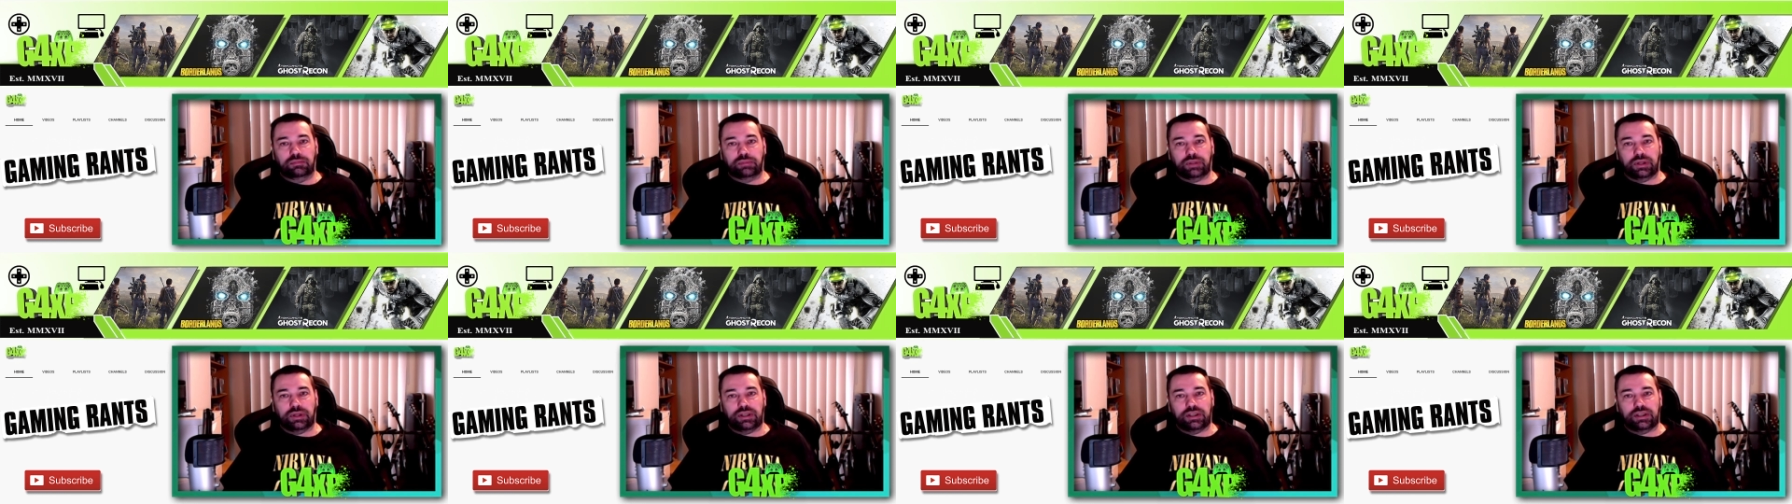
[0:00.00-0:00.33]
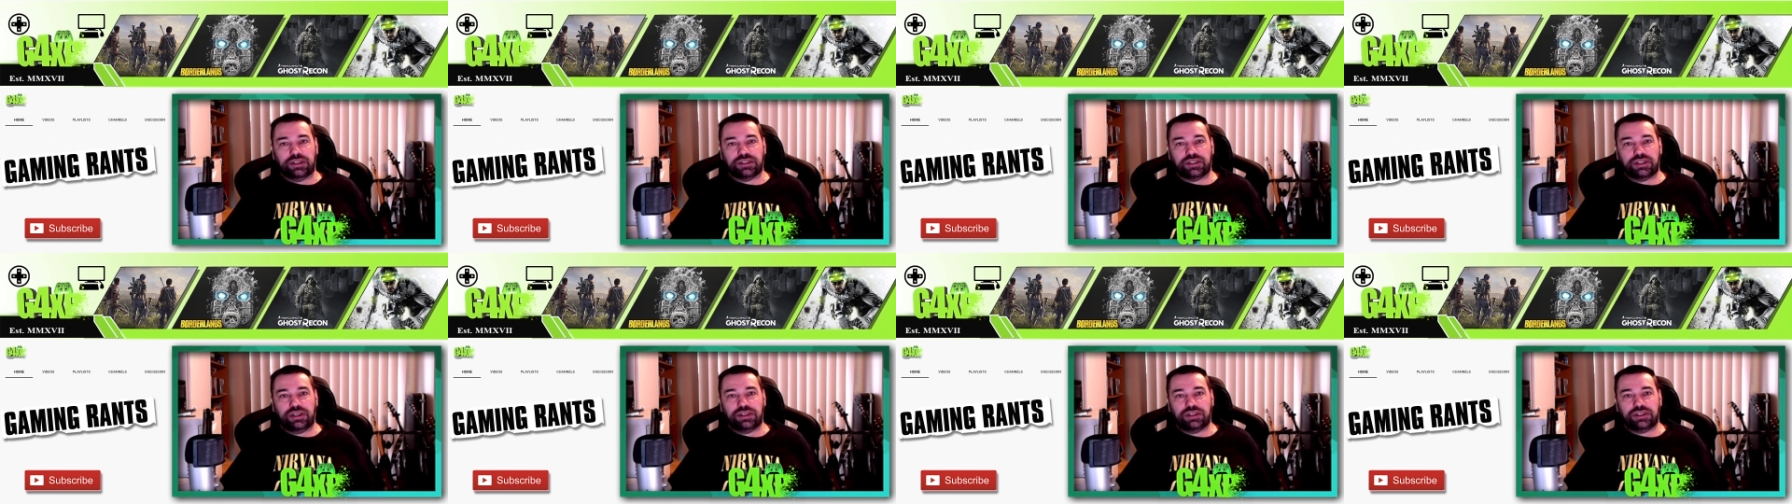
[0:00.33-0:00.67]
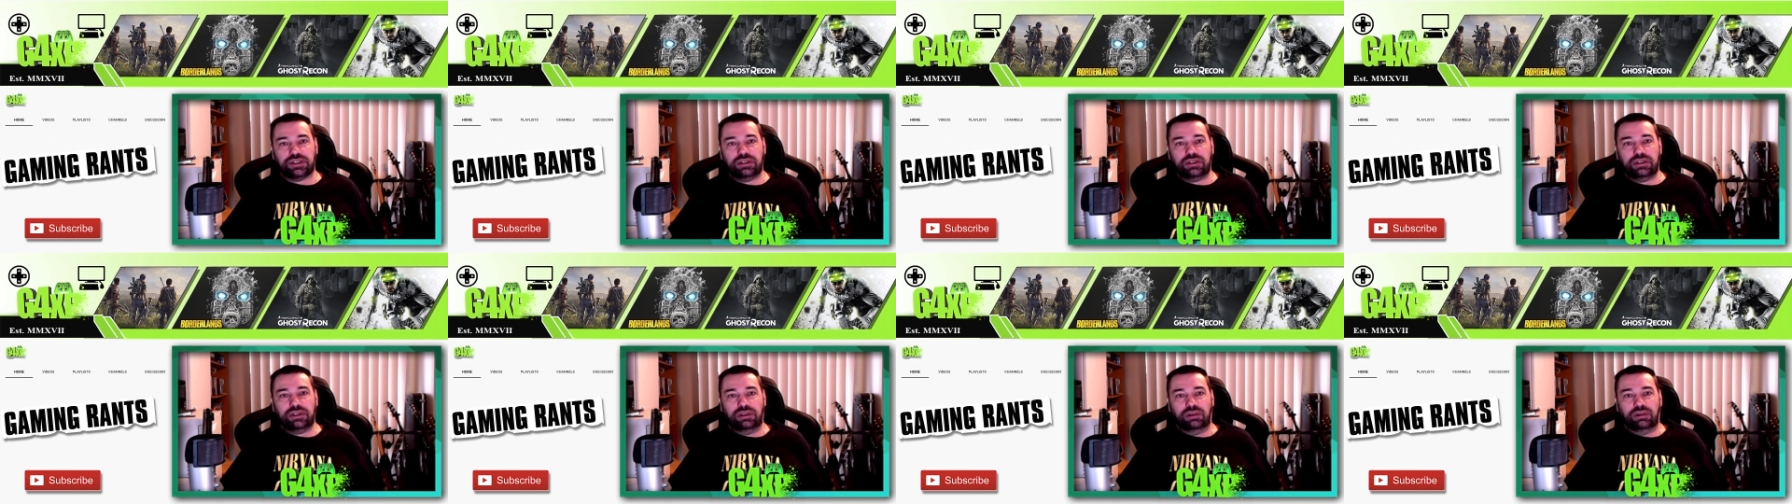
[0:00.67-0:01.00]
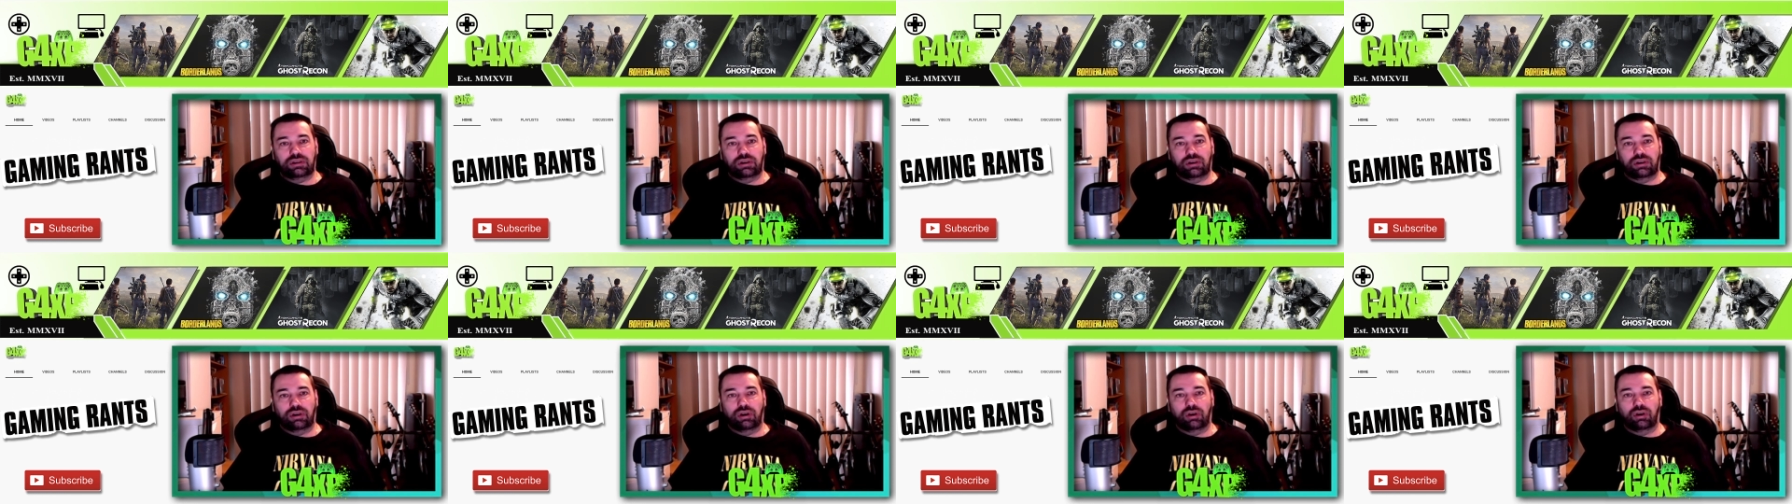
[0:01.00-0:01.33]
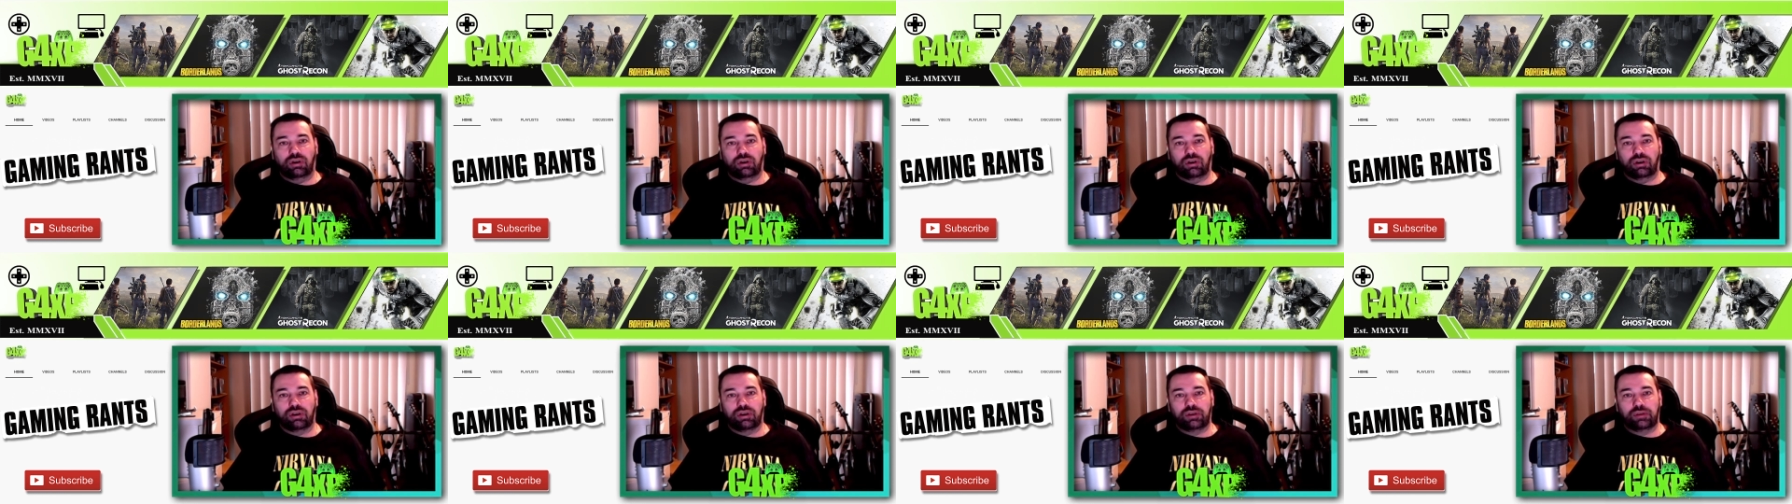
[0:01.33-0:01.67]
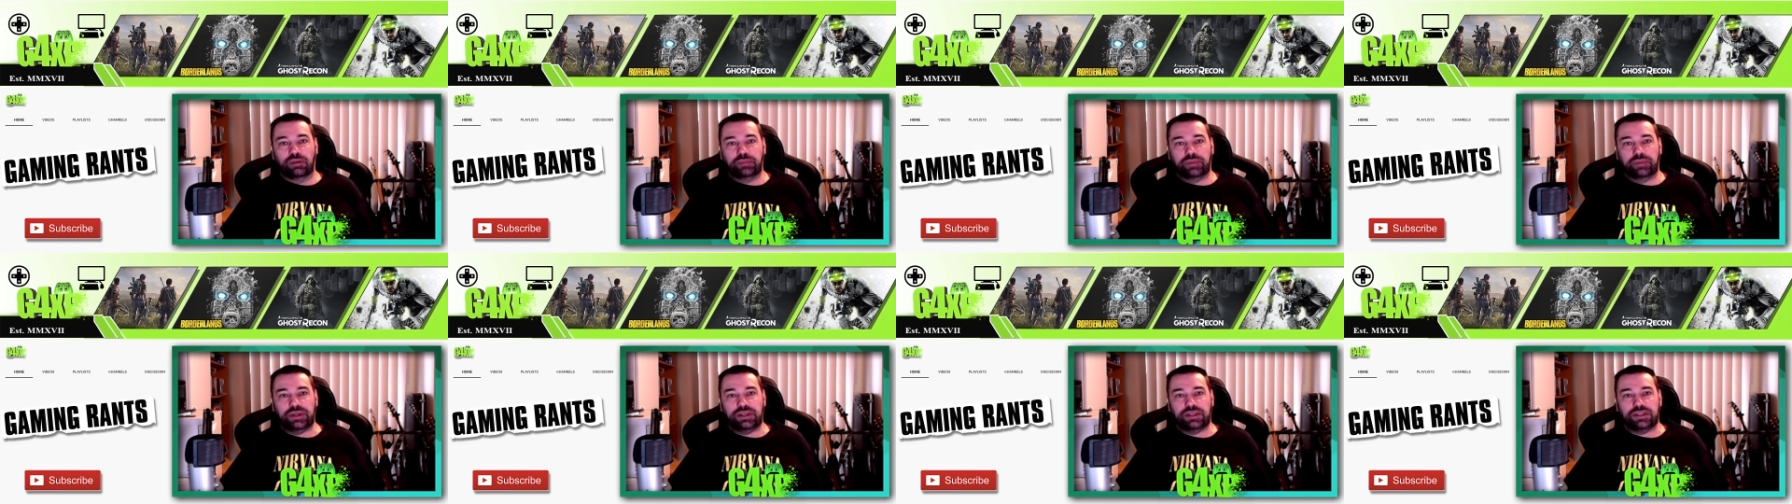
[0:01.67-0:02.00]
PlayStation or
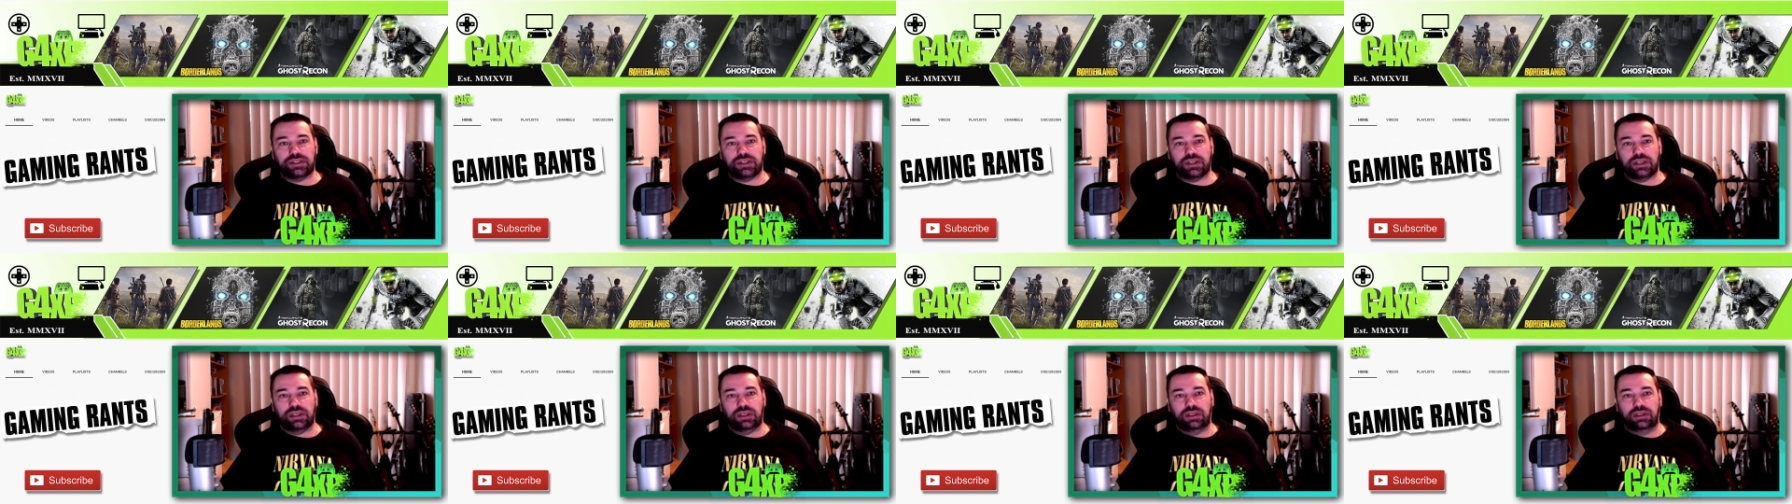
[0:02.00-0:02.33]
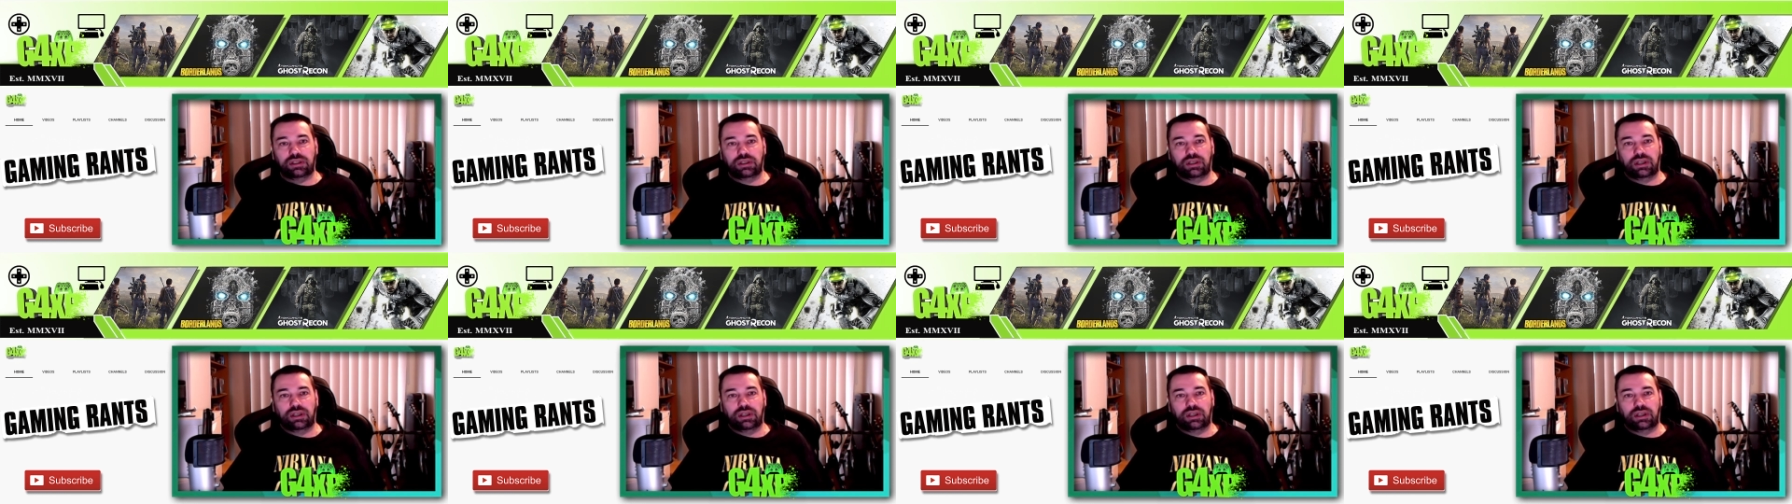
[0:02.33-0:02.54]
PC.